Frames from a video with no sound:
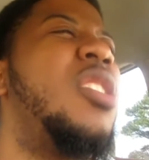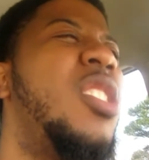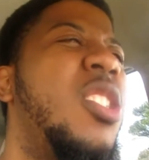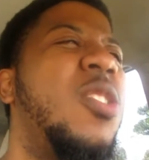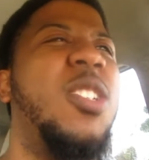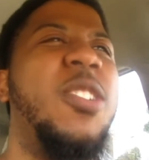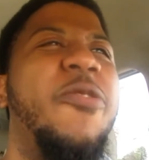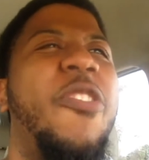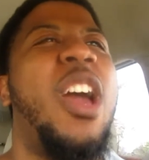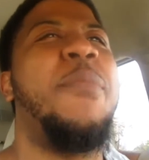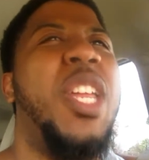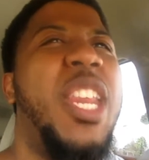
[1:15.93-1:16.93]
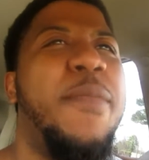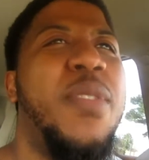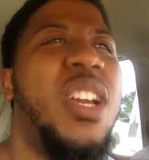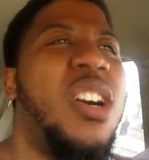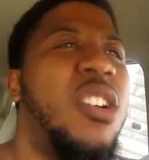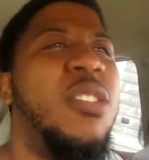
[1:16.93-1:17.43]
You know, little ramen that
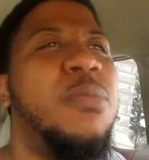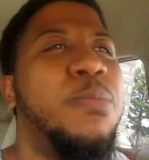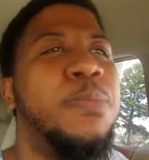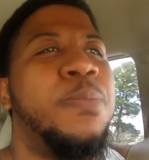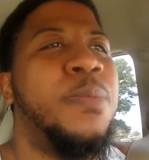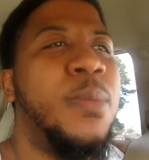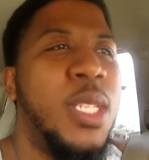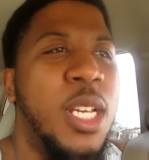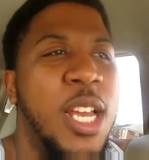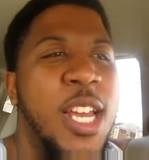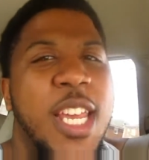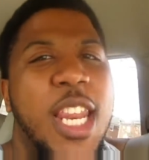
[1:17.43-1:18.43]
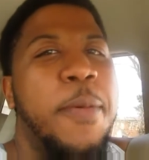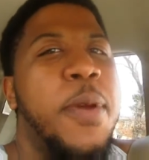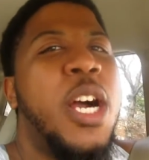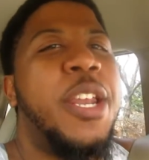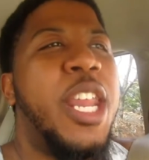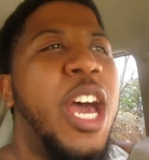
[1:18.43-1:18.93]
be on
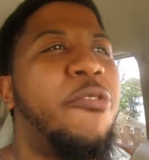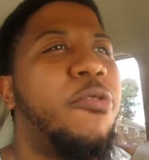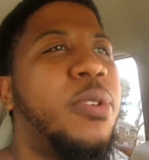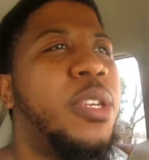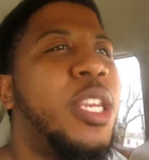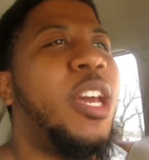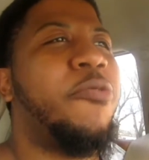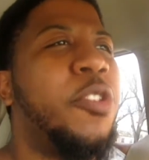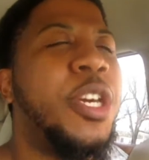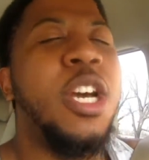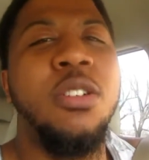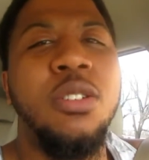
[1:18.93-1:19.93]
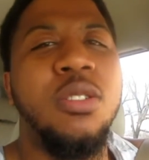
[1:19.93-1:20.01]
Naruto,